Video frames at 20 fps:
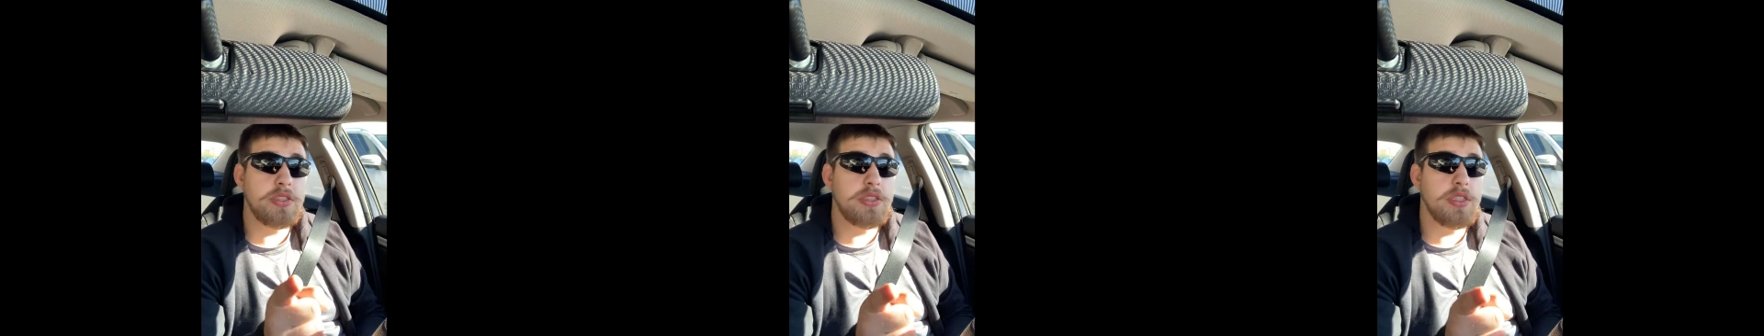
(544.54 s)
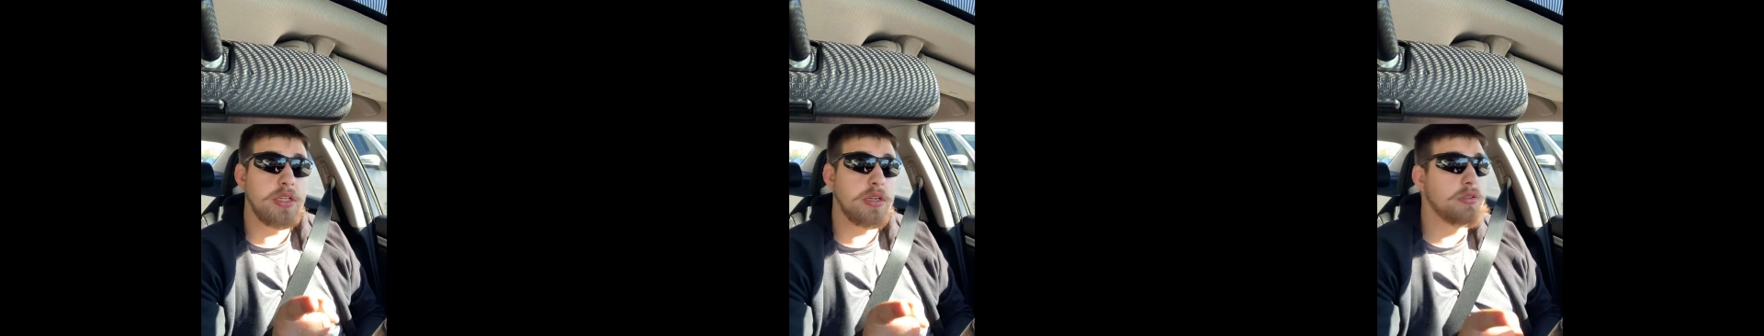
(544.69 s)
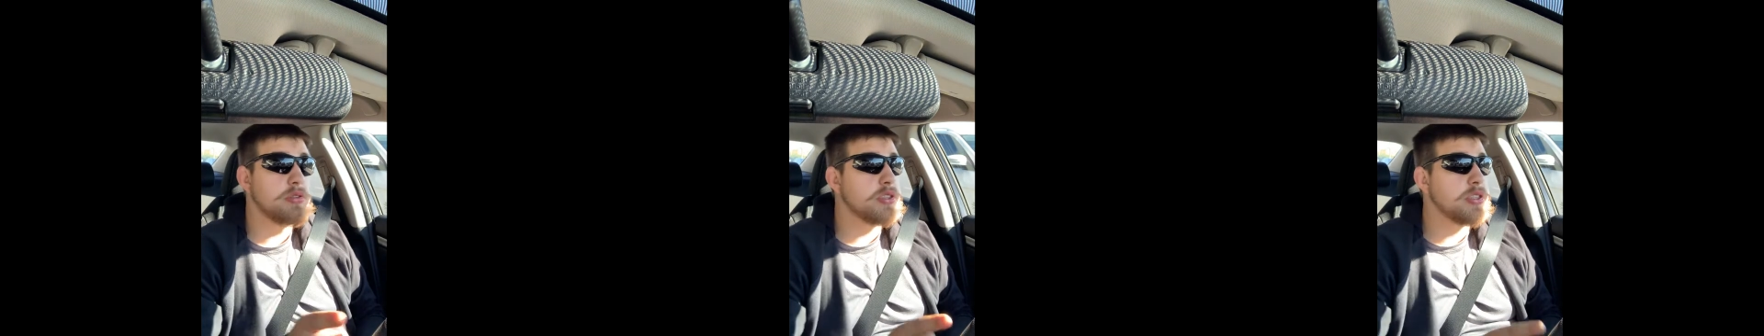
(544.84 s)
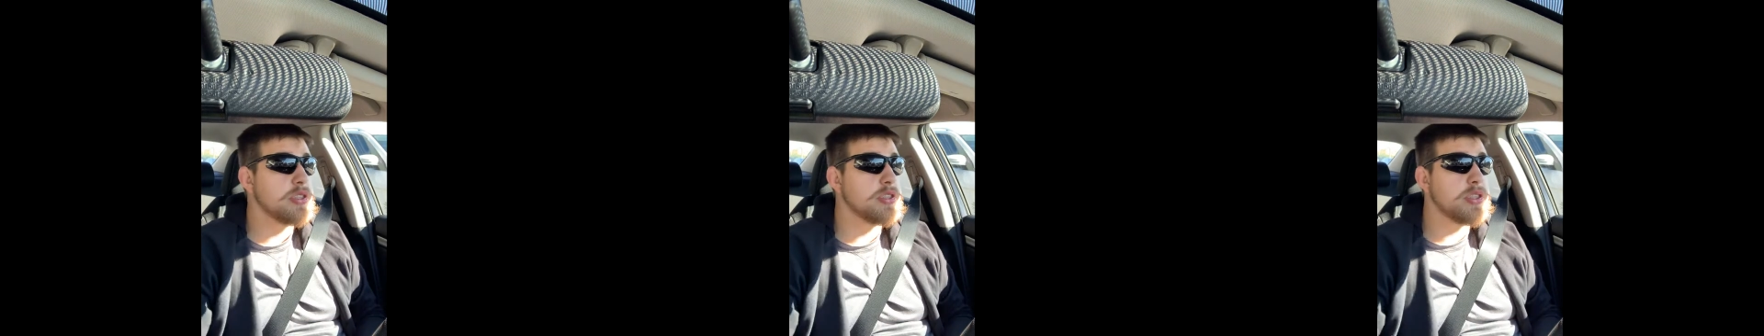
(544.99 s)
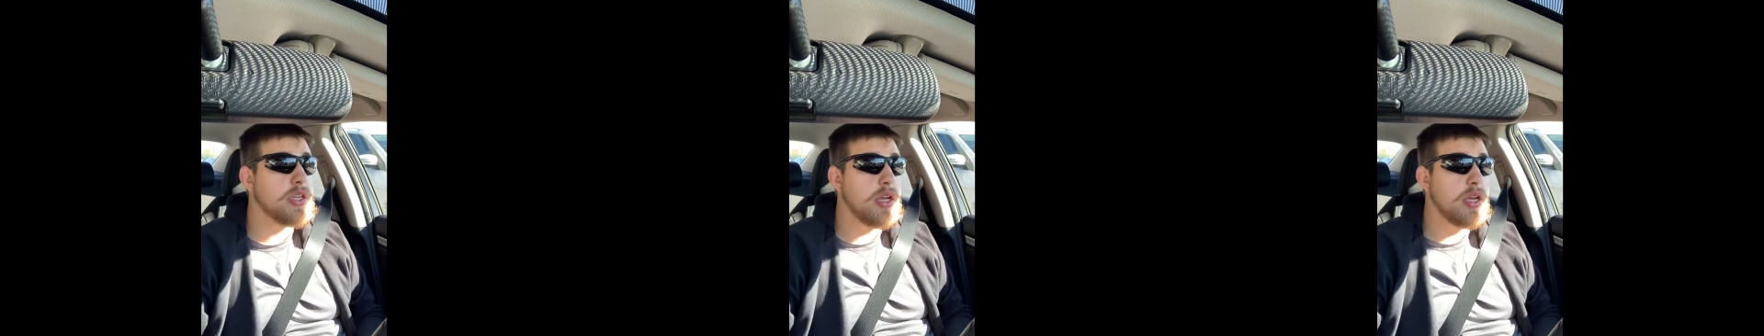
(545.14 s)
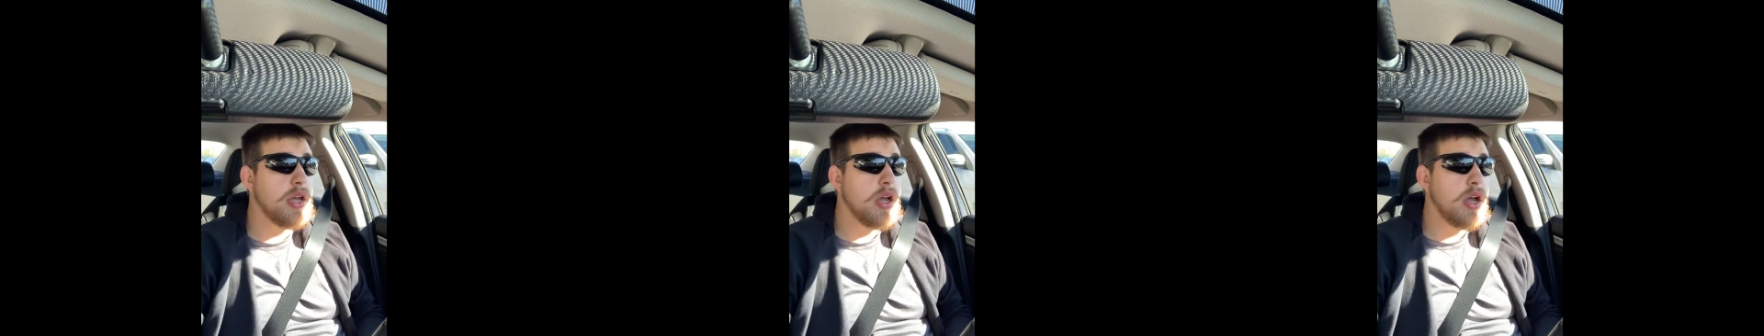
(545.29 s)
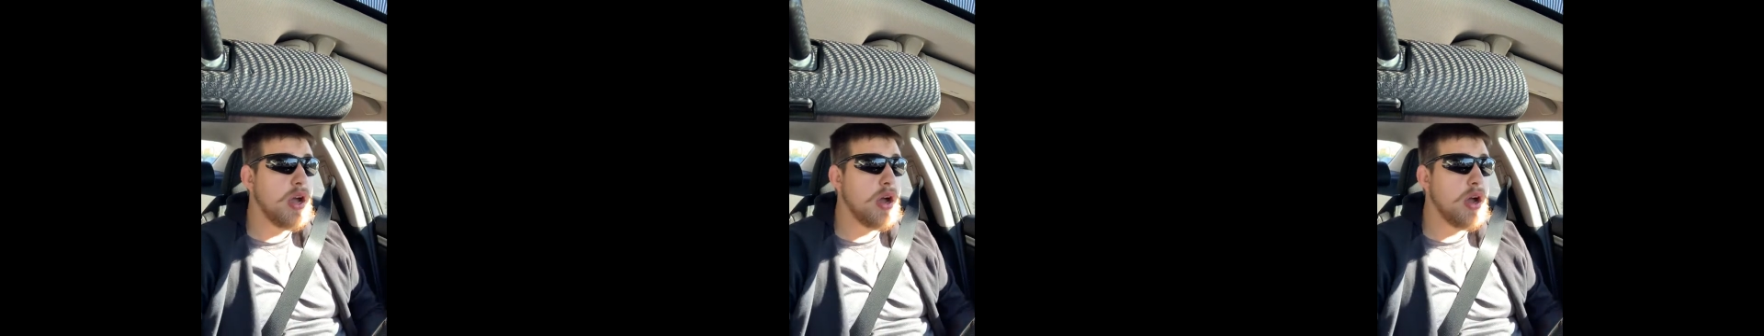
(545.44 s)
thing I was gonna say.